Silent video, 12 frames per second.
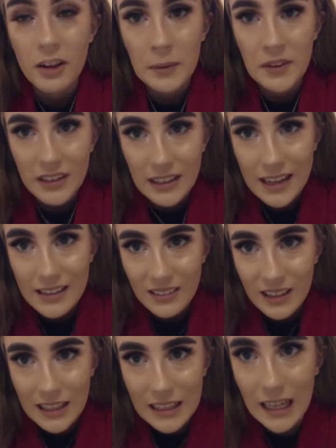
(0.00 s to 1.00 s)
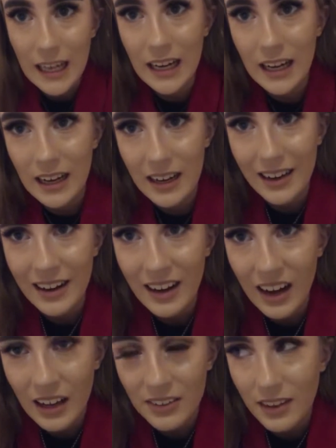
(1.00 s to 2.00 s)
we turned 18
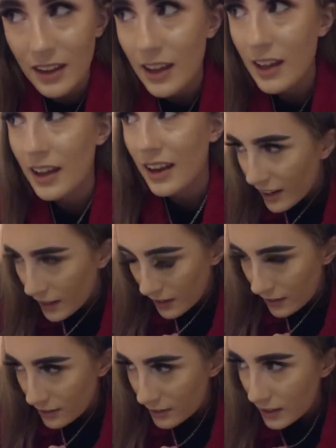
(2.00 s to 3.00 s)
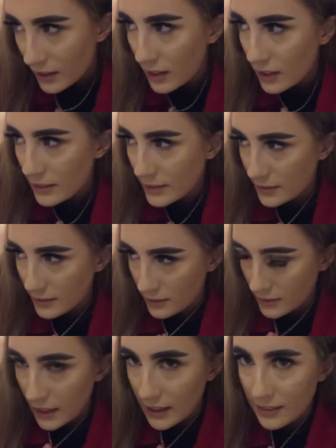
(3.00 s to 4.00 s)
and it is
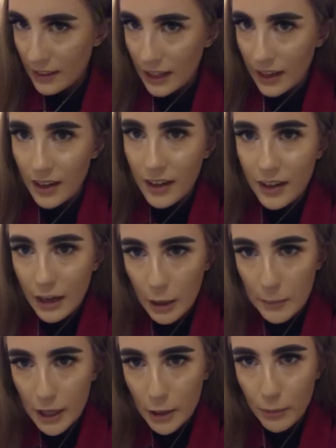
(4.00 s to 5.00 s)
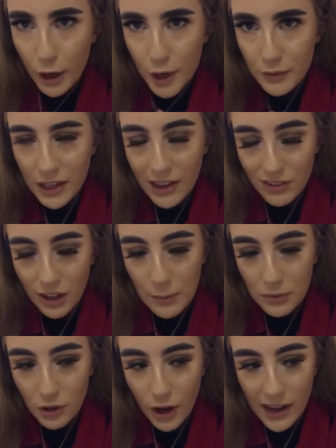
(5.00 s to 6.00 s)
kind of like a bigger birthday, so I'm
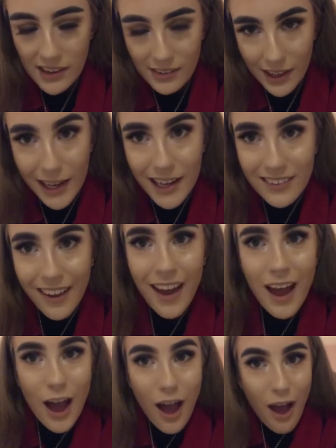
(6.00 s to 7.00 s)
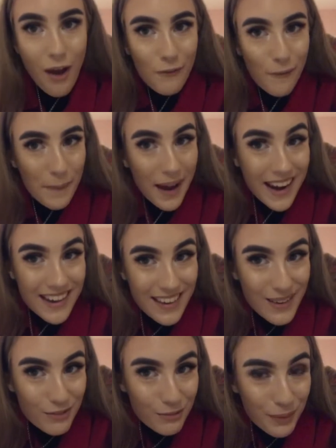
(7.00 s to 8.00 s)
so excited for my
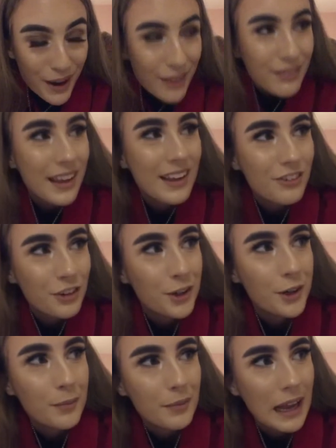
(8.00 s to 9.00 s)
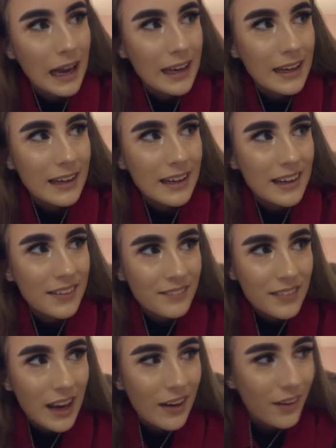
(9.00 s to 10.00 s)
18th birthday to come, like,
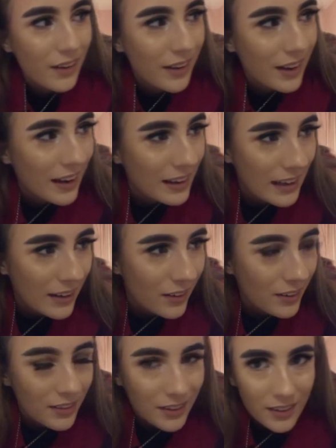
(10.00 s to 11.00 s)
oh, like, oh,